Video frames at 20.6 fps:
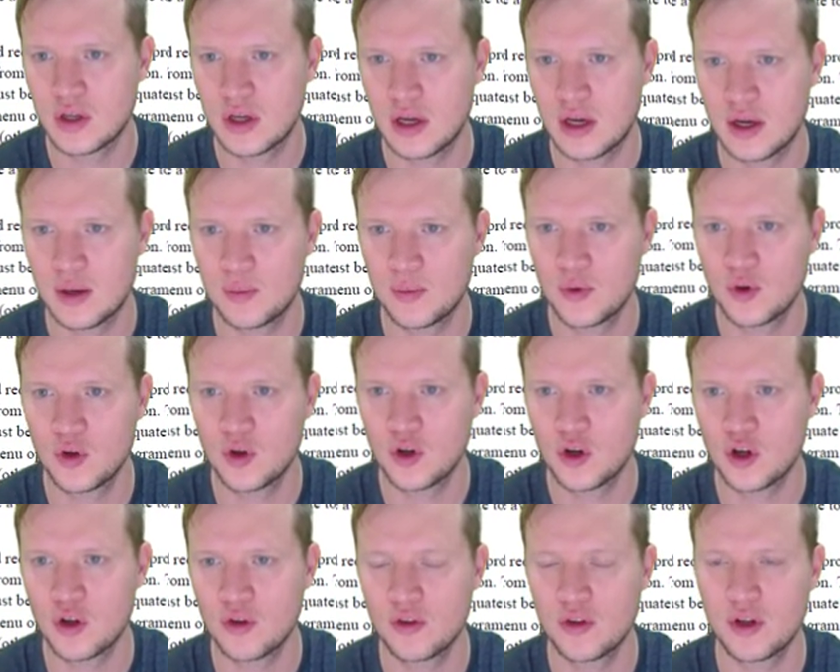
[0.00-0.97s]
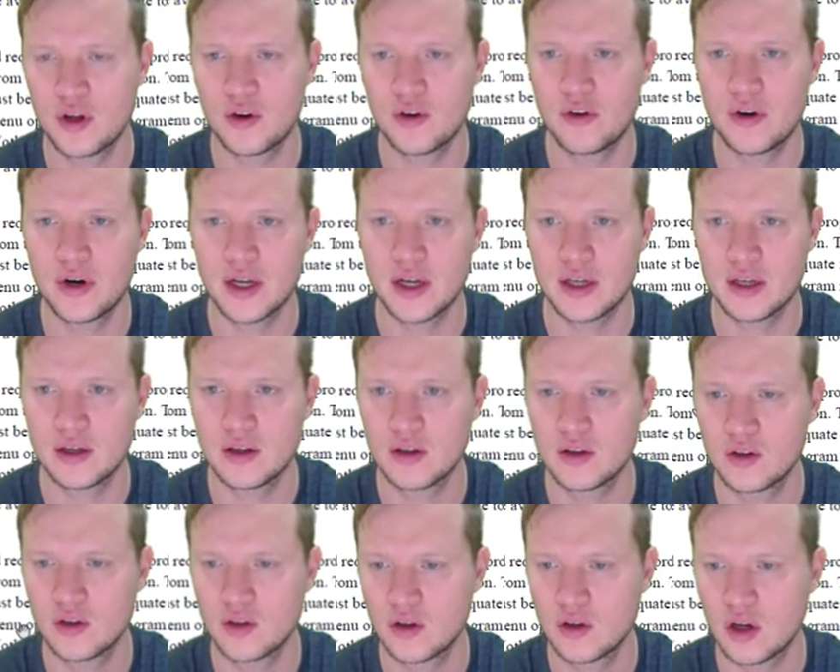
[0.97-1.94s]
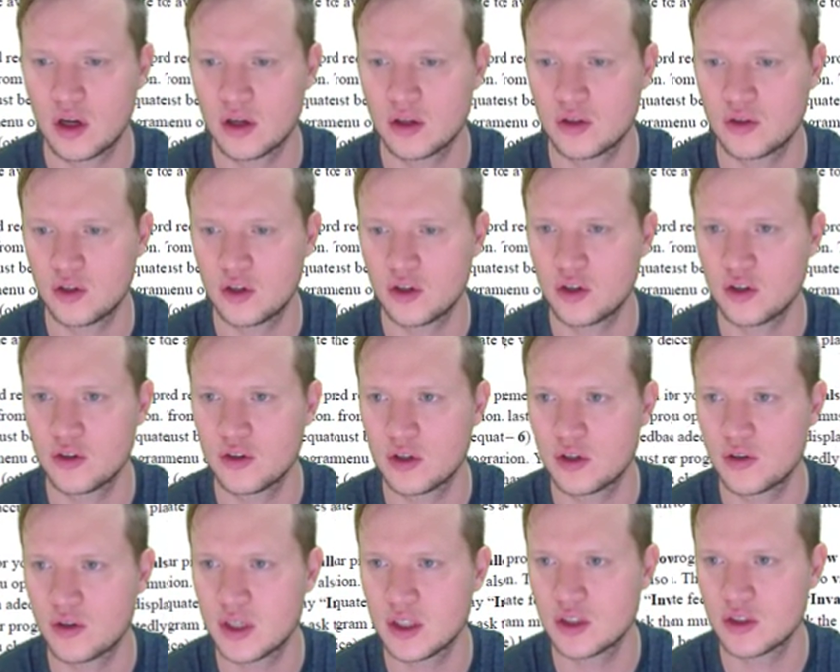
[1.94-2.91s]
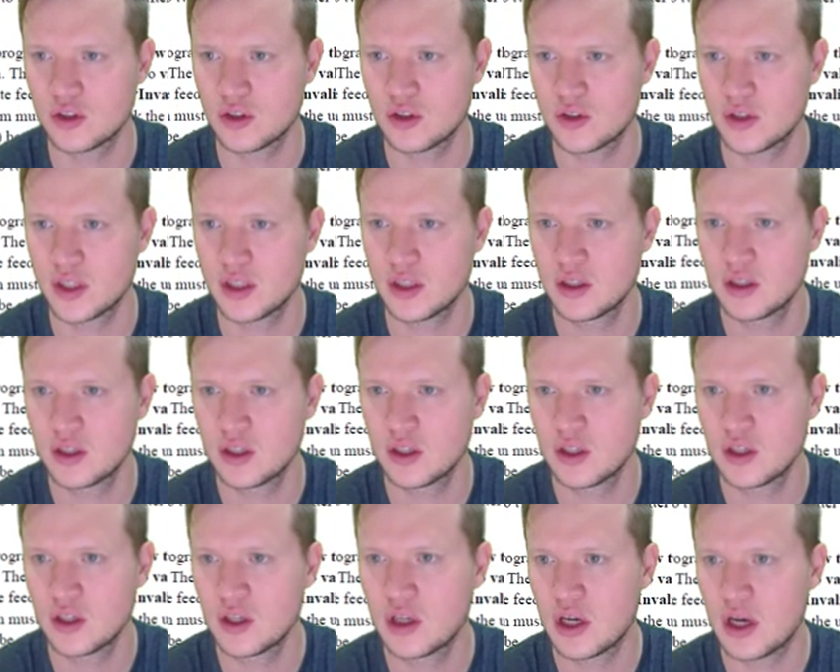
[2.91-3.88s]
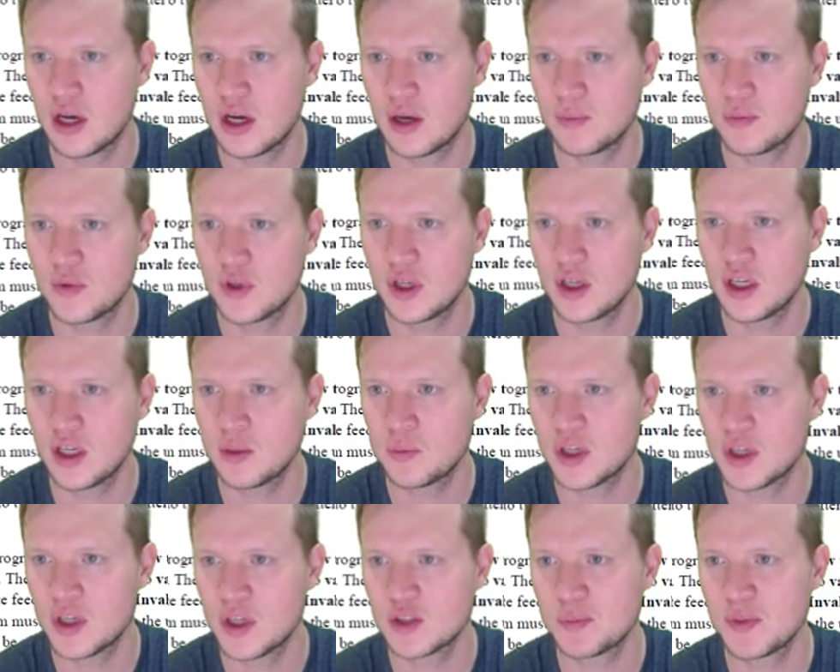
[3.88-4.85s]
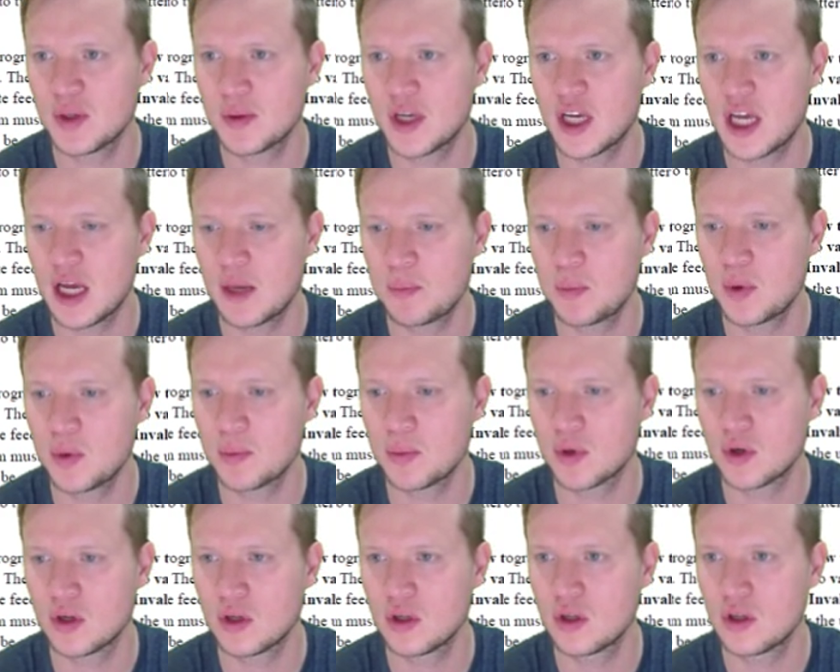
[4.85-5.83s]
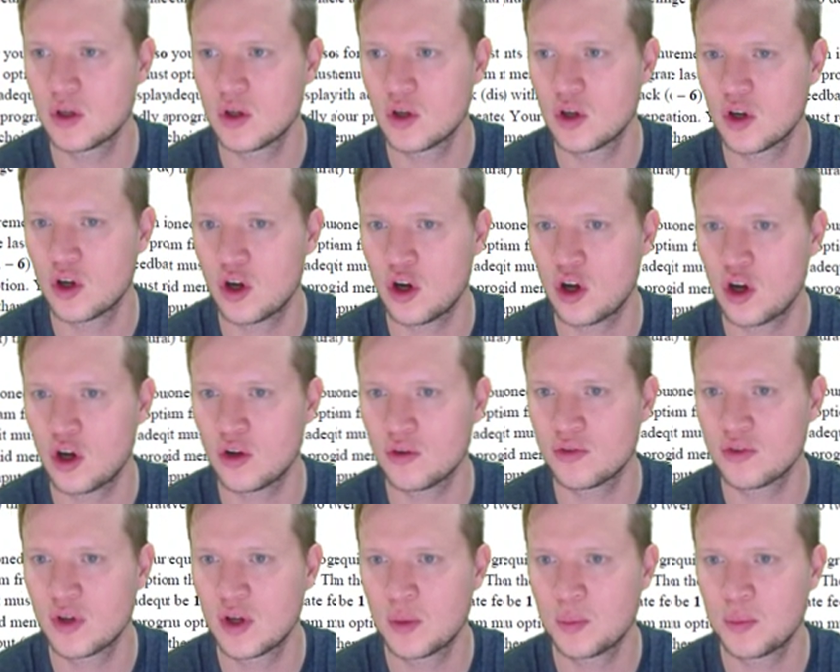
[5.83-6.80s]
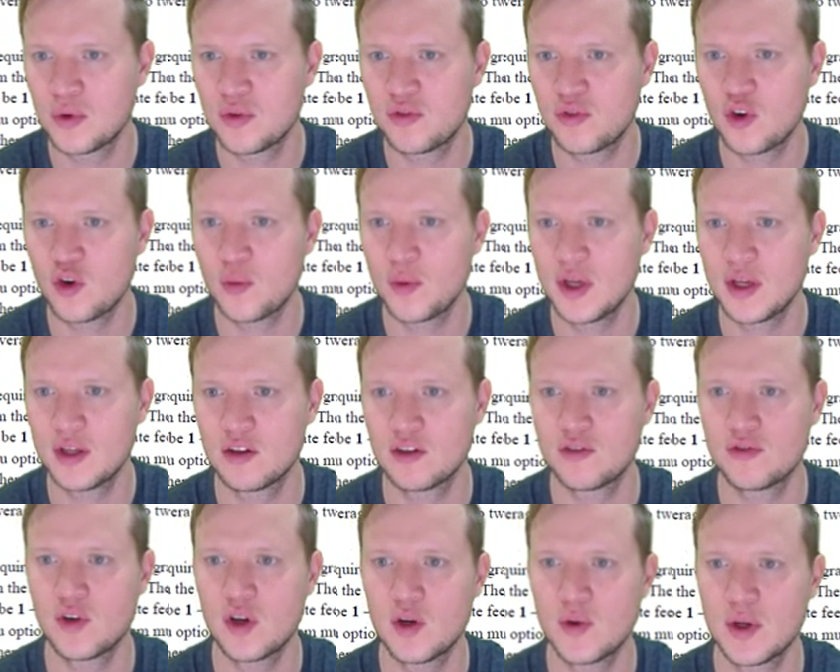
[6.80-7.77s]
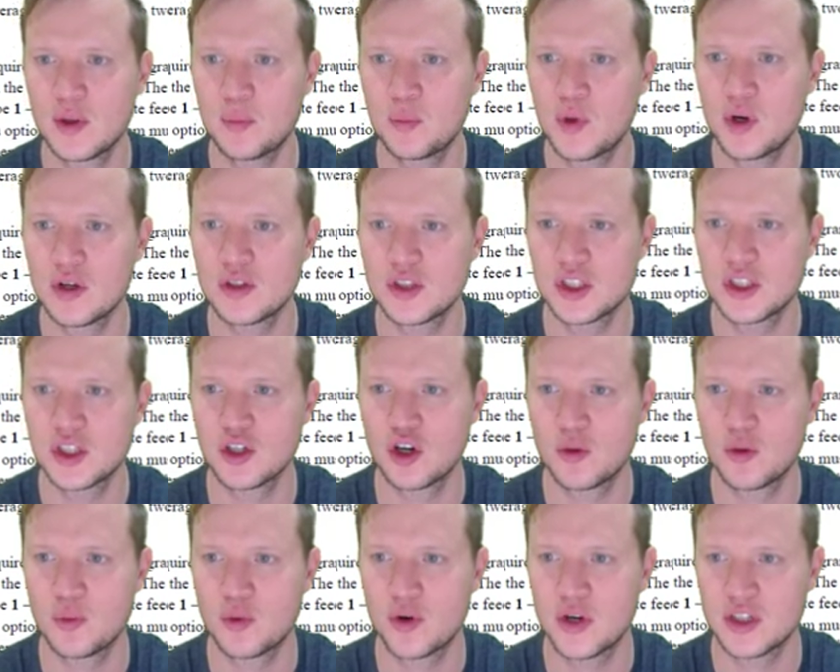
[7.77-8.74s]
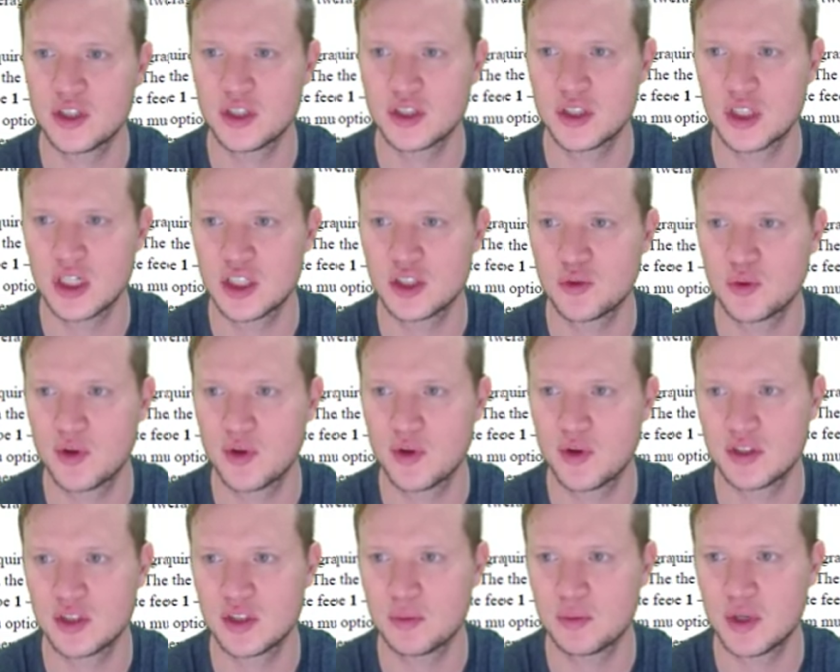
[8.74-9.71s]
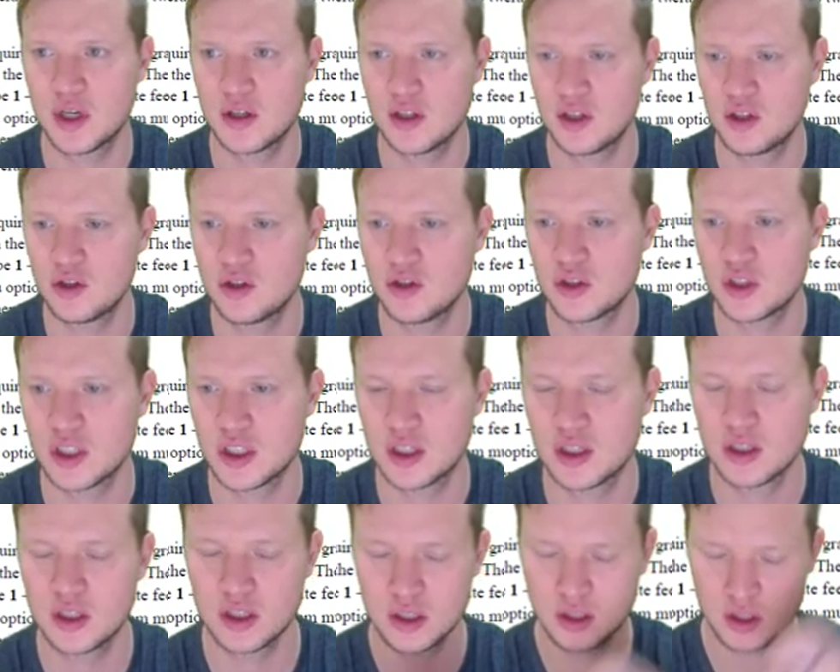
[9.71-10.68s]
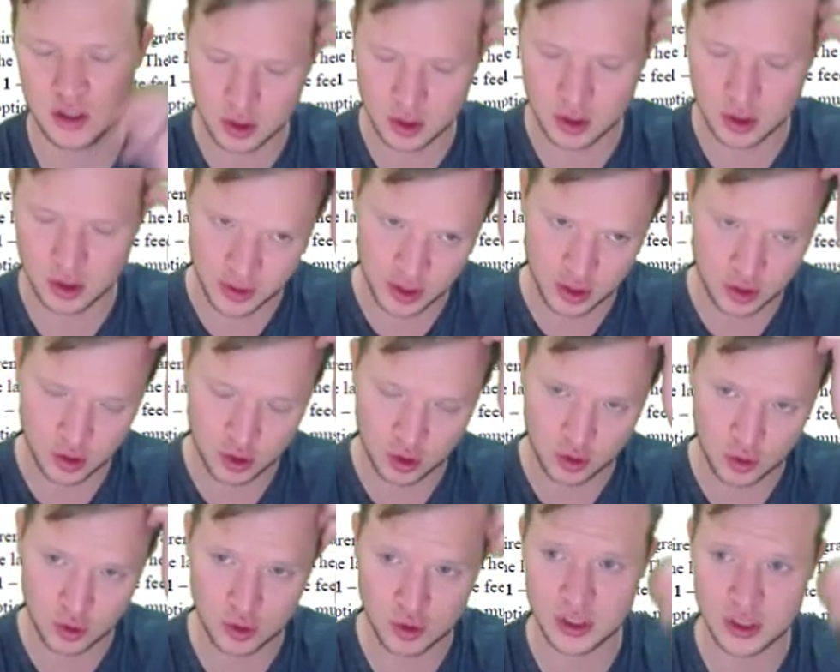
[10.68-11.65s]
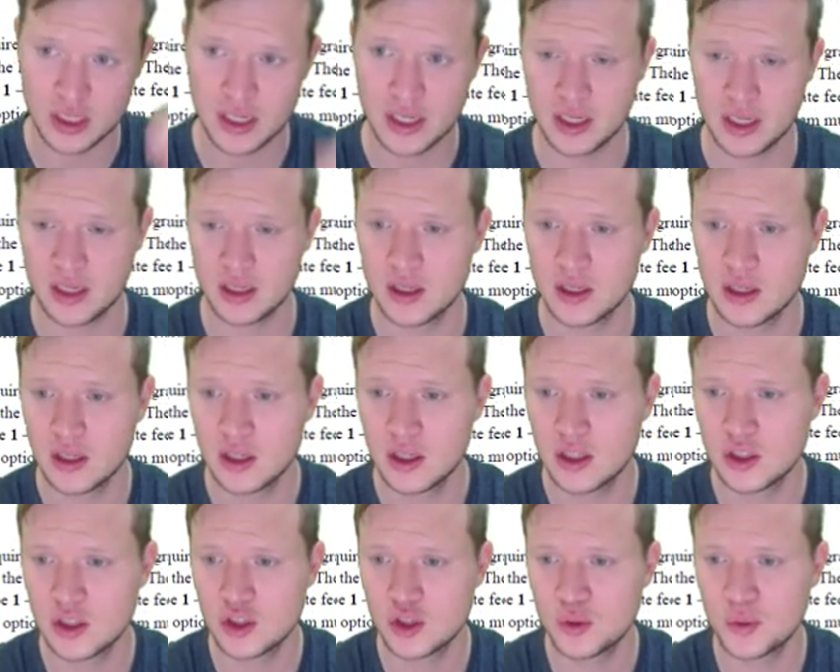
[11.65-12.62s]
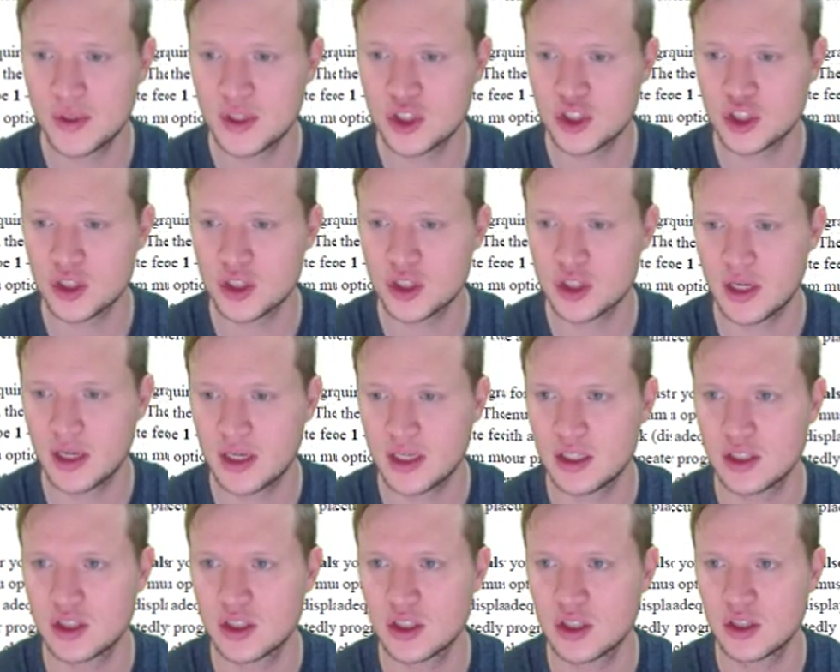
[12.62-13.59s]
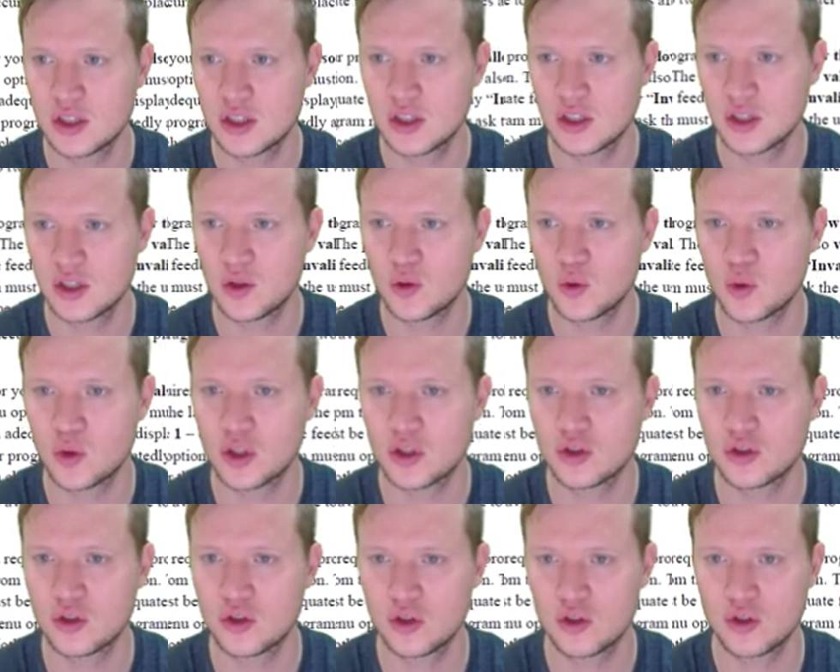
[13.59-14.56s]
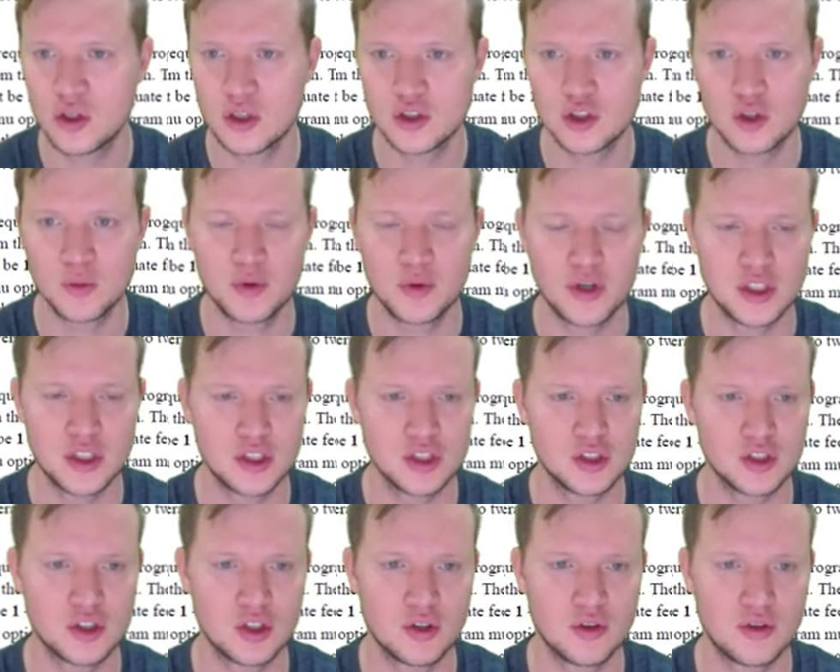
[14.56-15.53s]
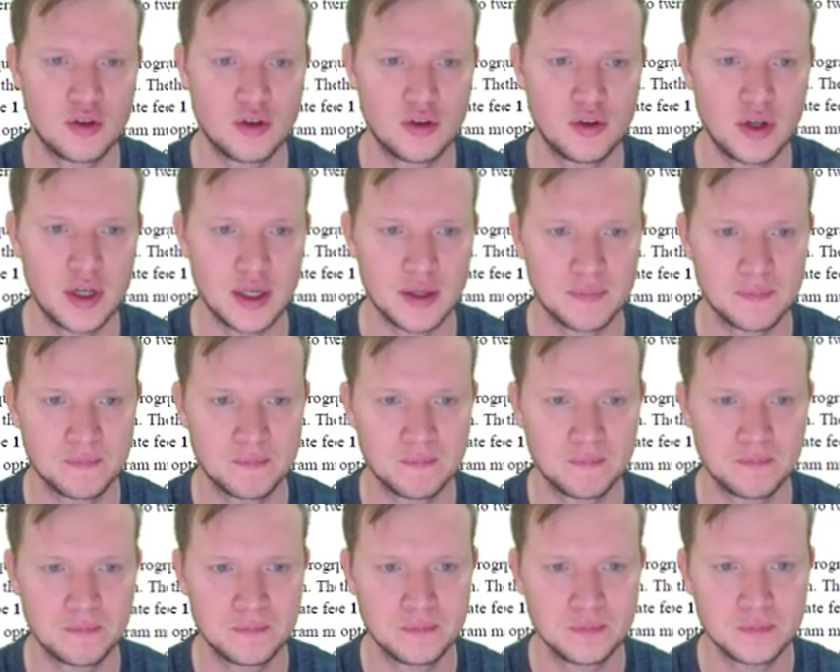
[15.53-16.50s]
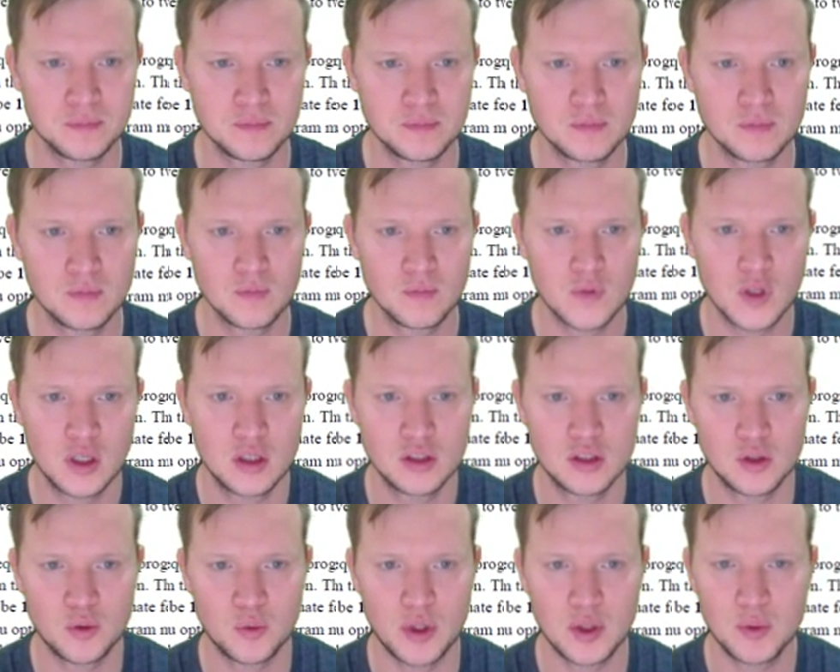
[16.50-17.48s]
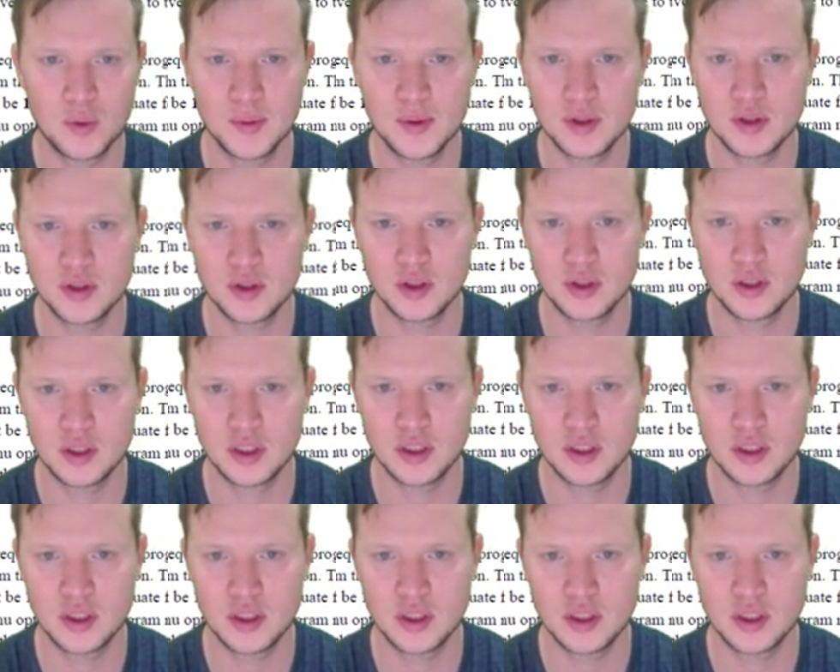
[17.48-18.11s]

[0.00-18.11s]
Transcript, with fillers: um, on the array. Oh, not on the array, sorry. Um, it must be capable of performing the following processing operations as requested by the user. So we need to use a switch case in order to do those operations on the array. So what we will do